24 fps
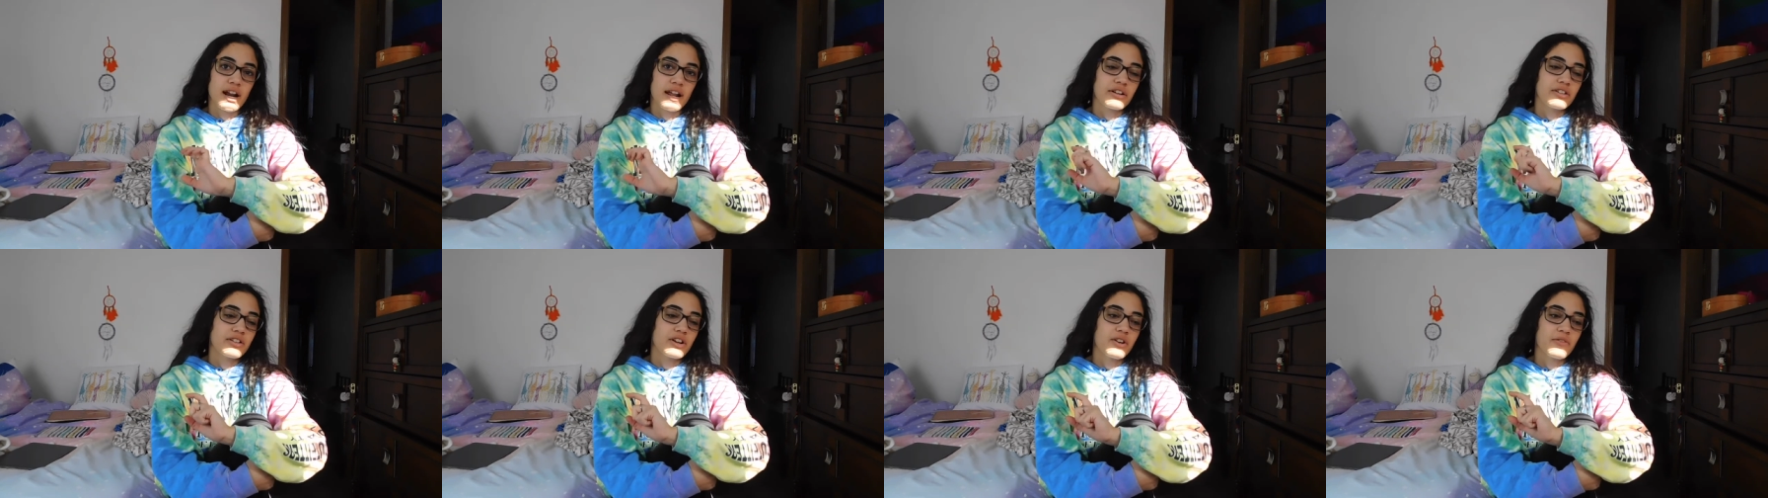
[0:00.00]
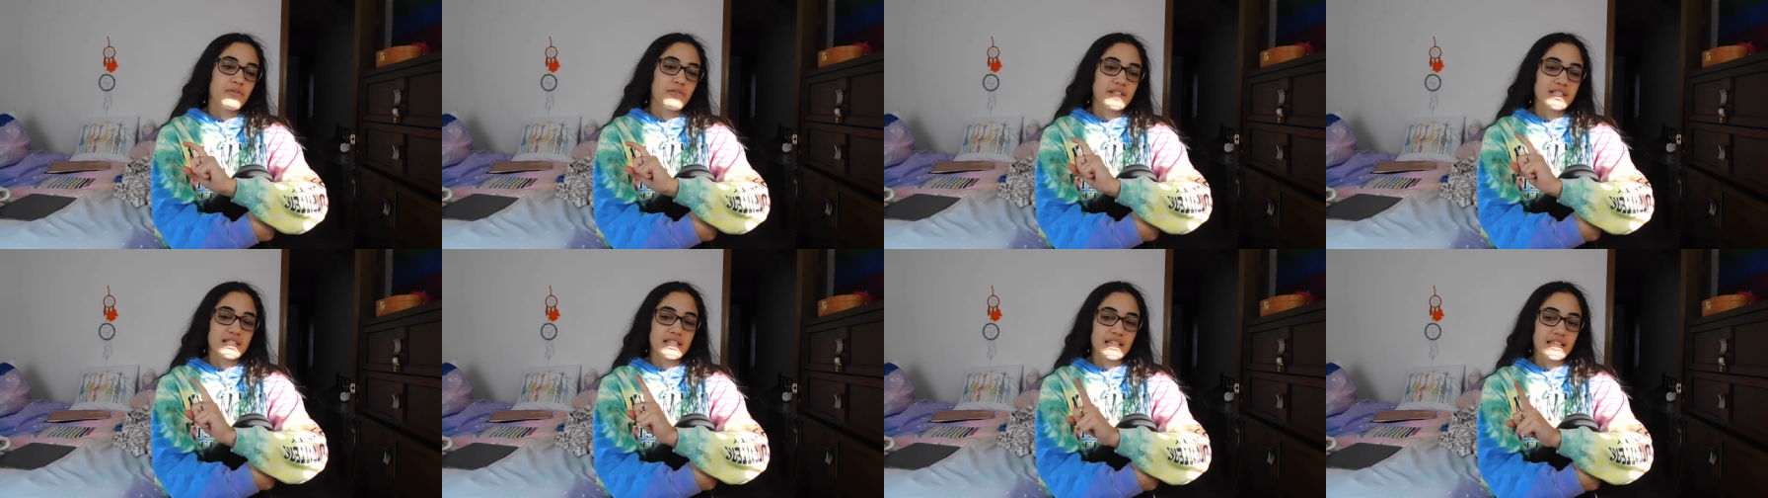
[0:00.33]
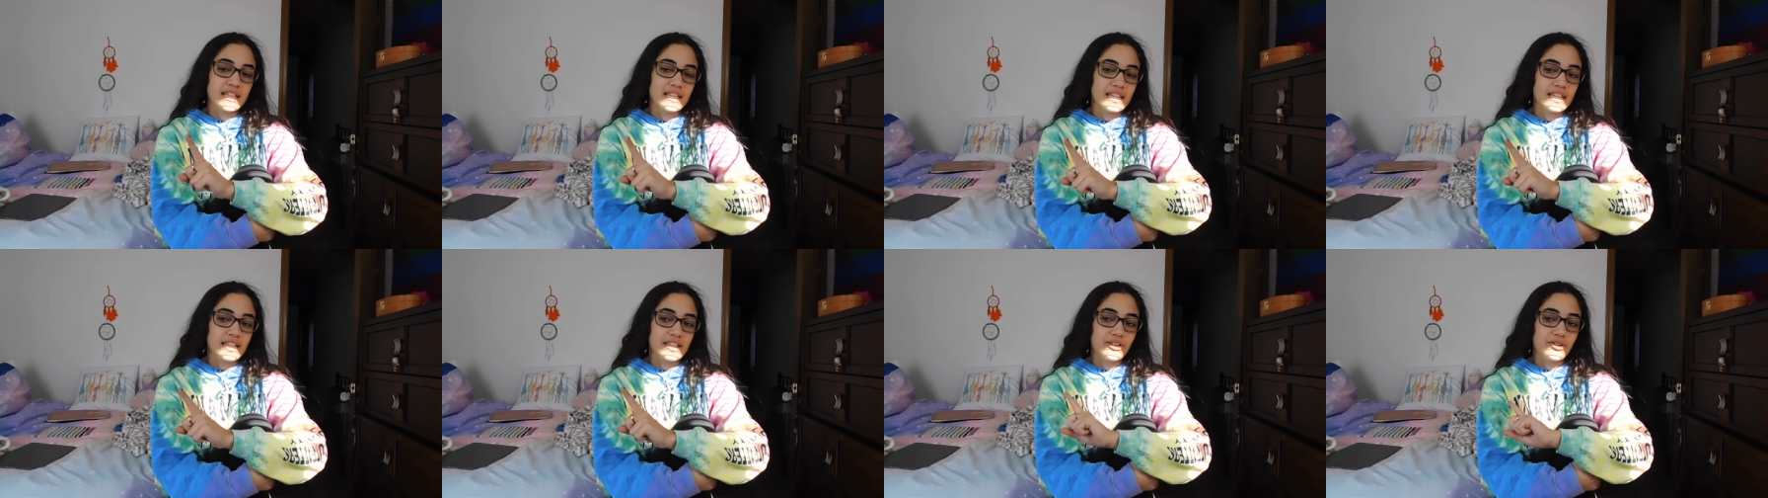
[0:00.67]
I don't know if it's a
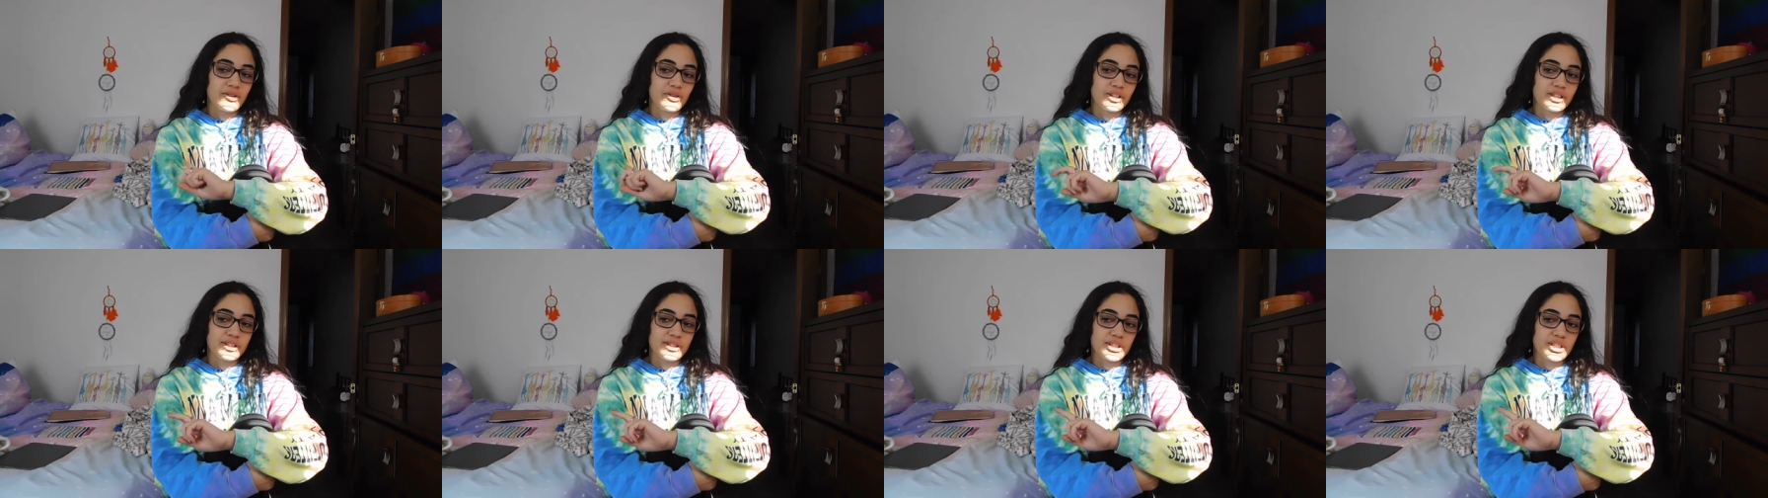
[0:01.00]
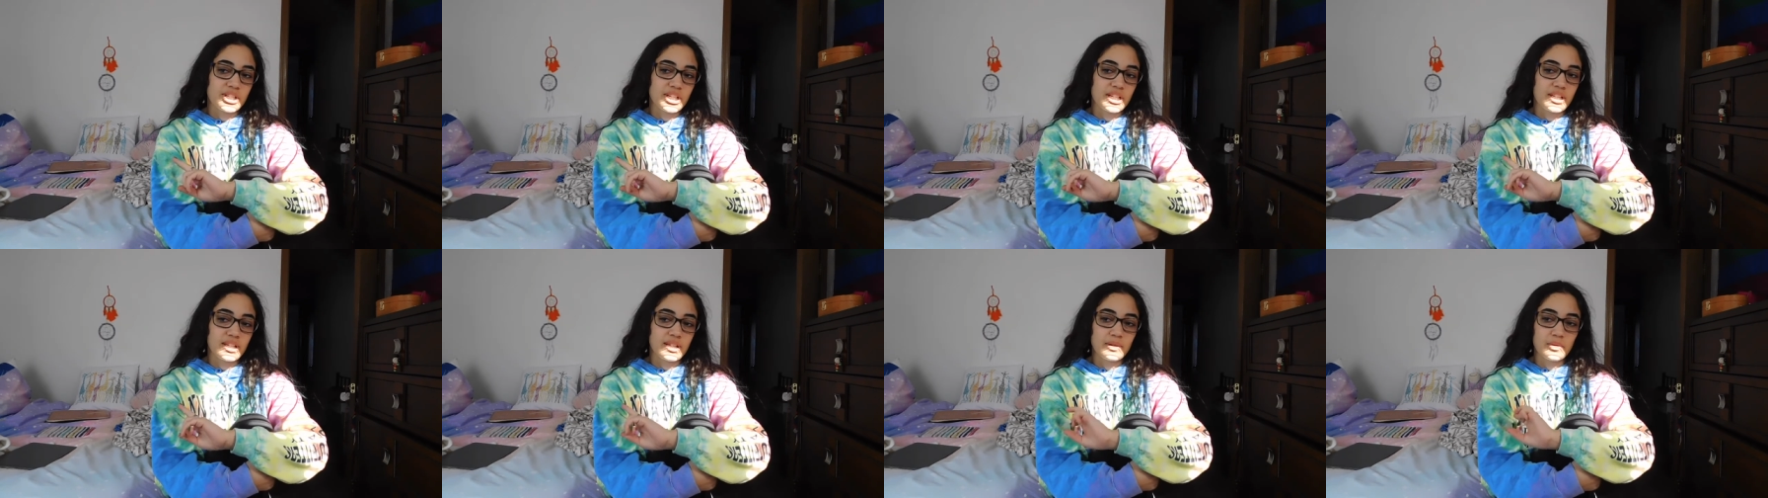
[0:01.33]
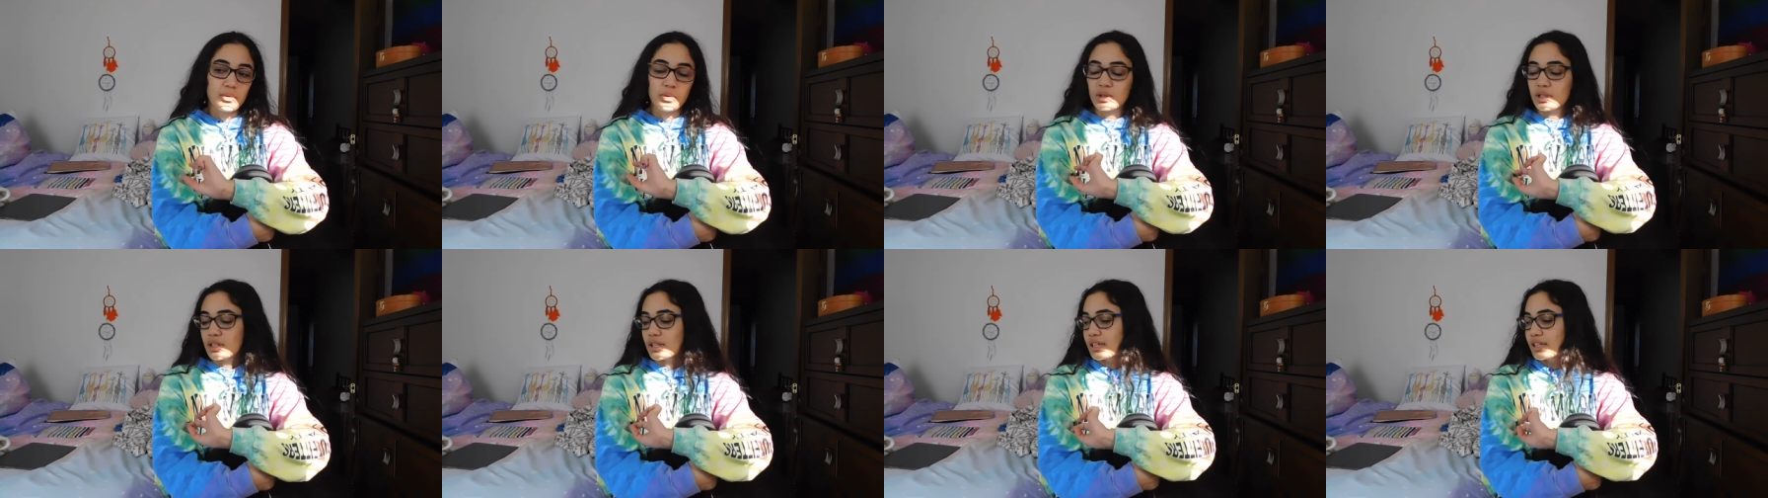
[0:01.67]
he or a she
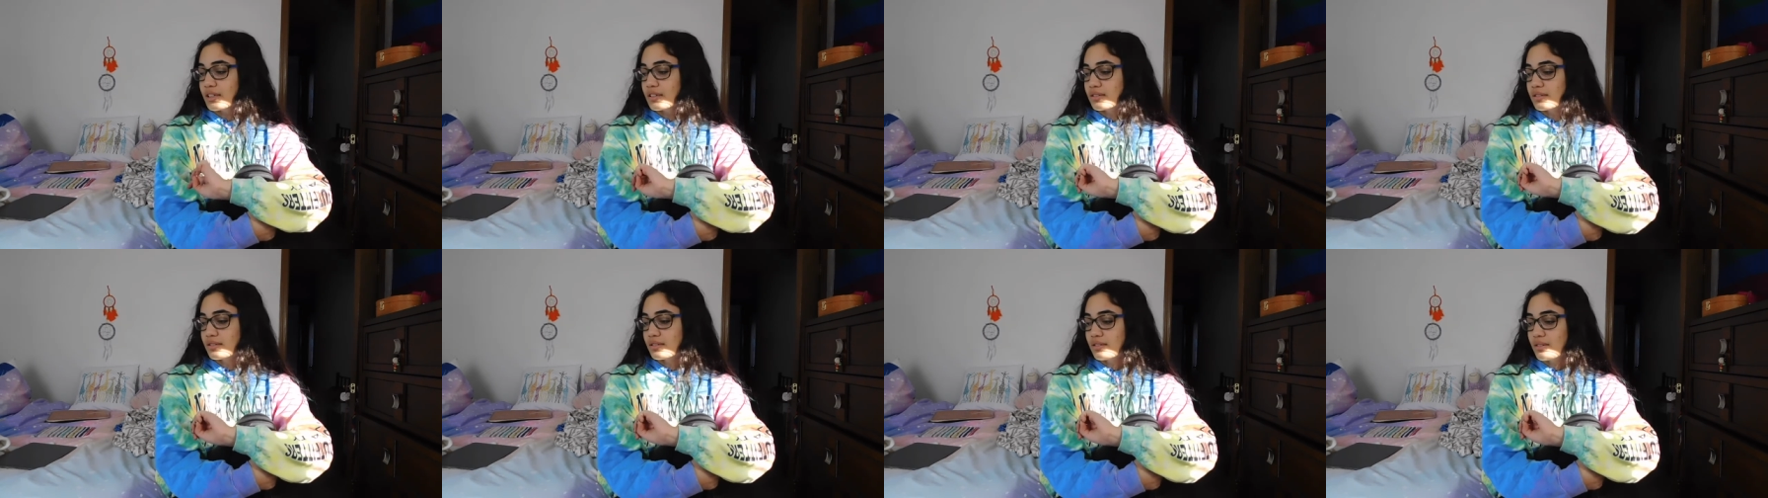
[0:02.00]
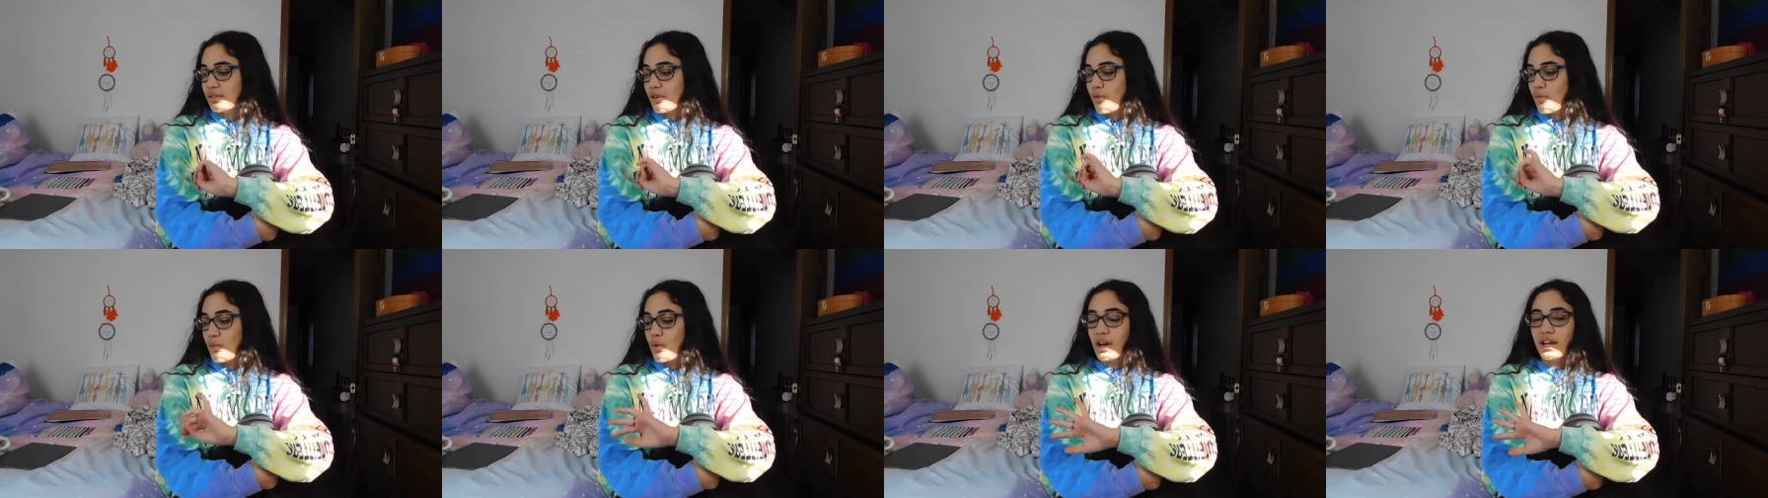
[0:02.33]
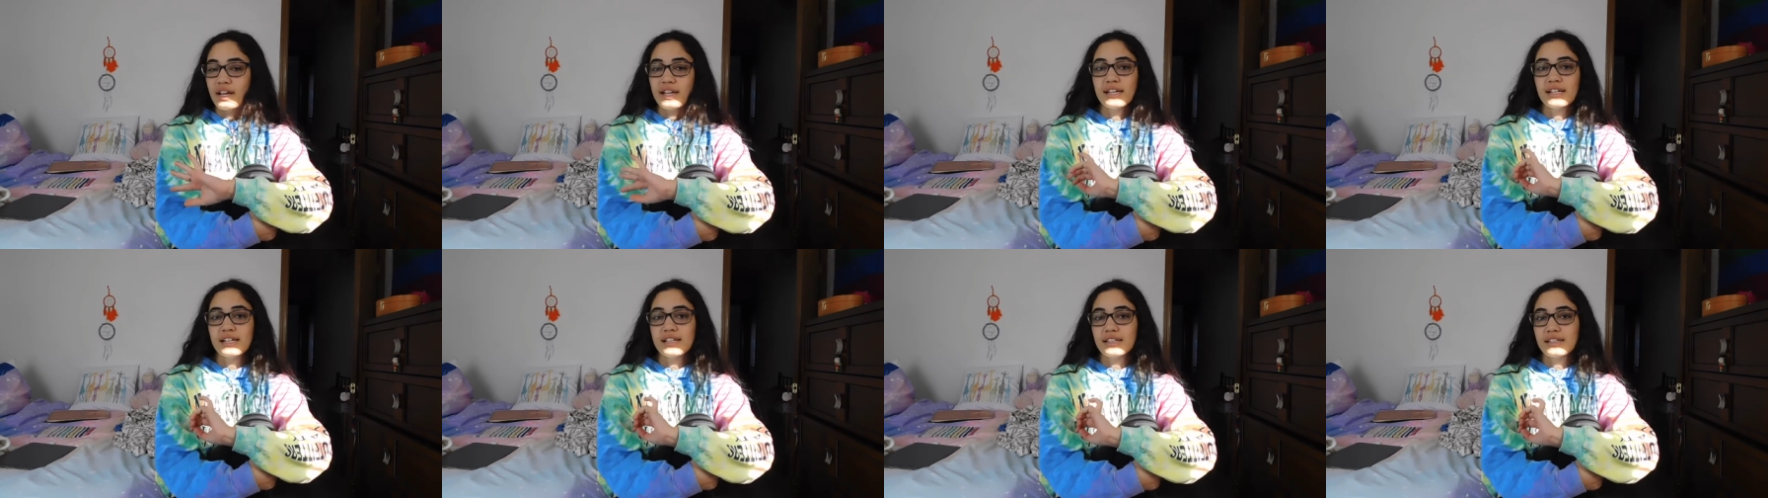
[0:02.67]
or
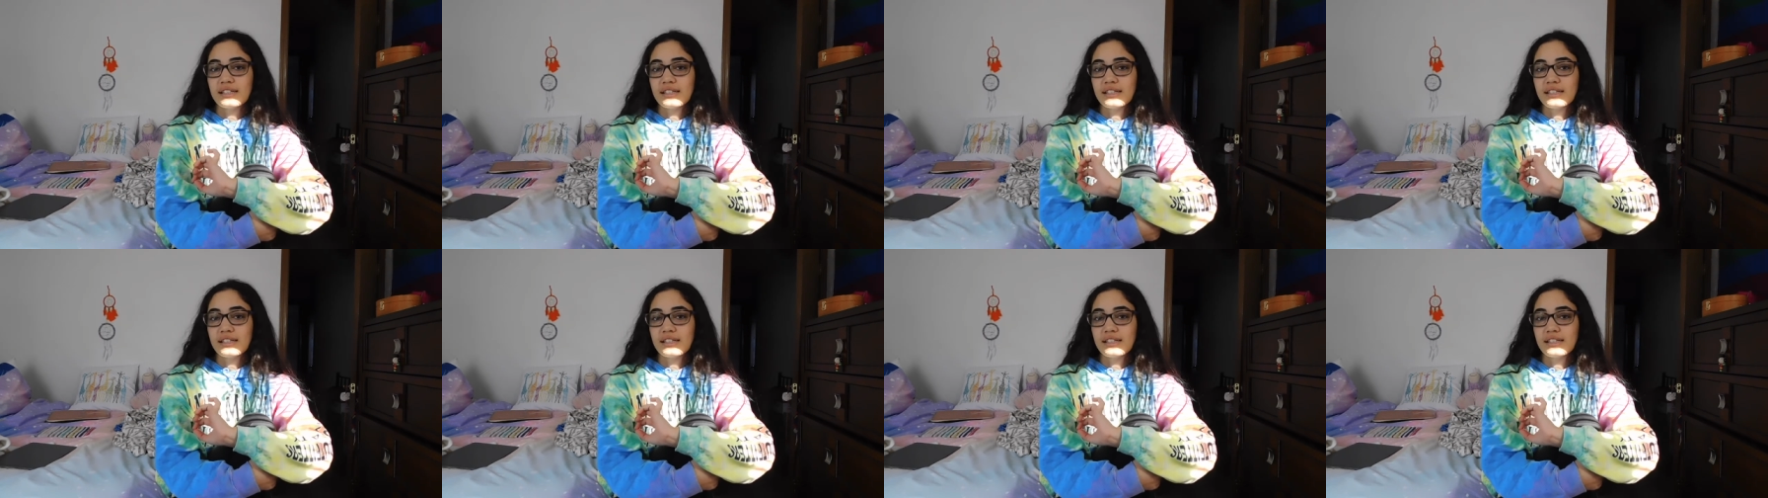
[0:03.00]
what.